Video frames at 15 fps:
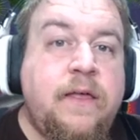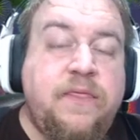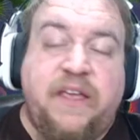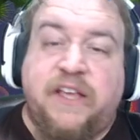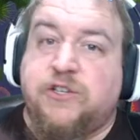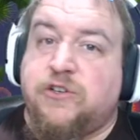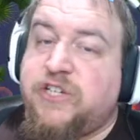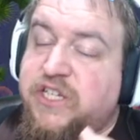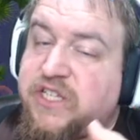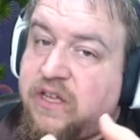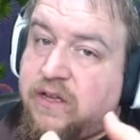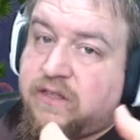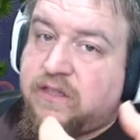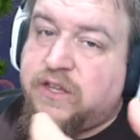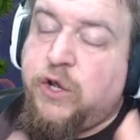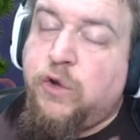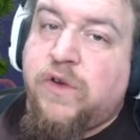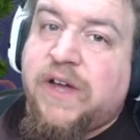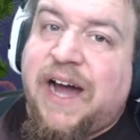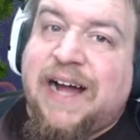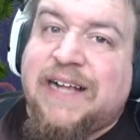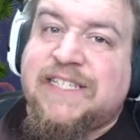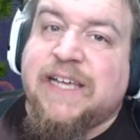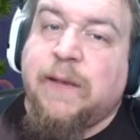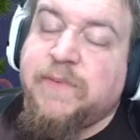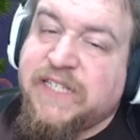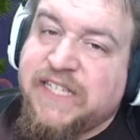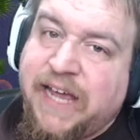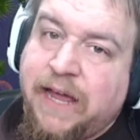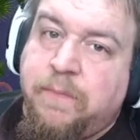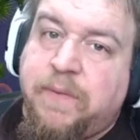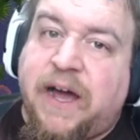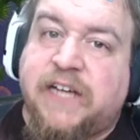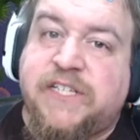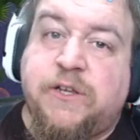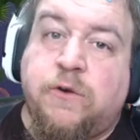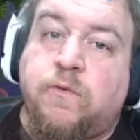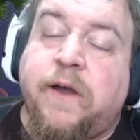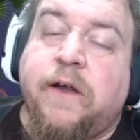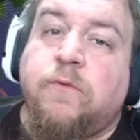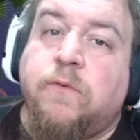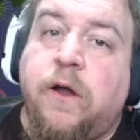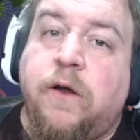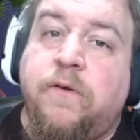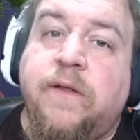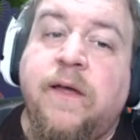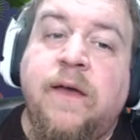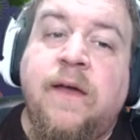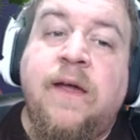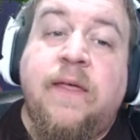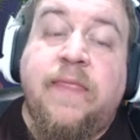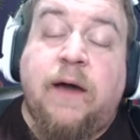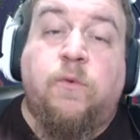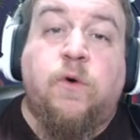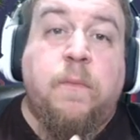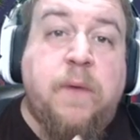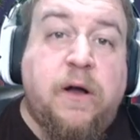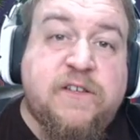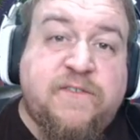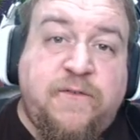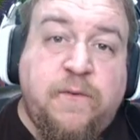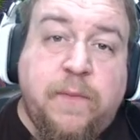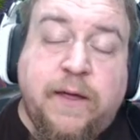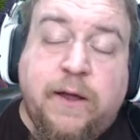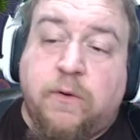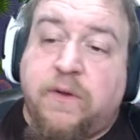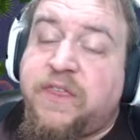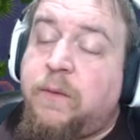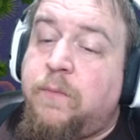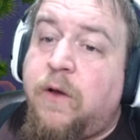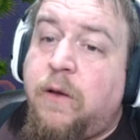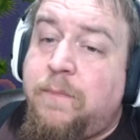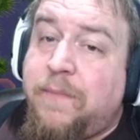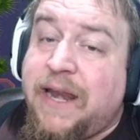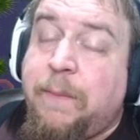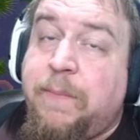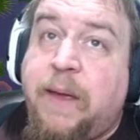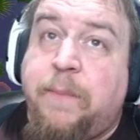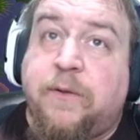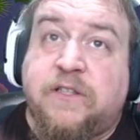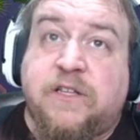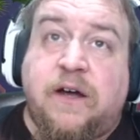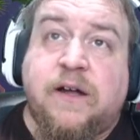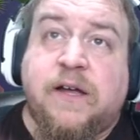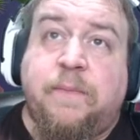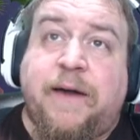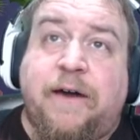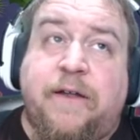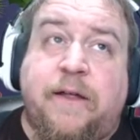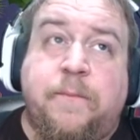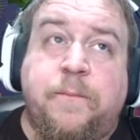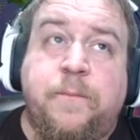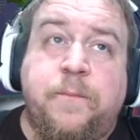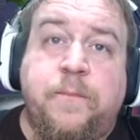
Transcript: These are just the two concepts, sandbox and railroad, that we're most familiar with and many people talk about it.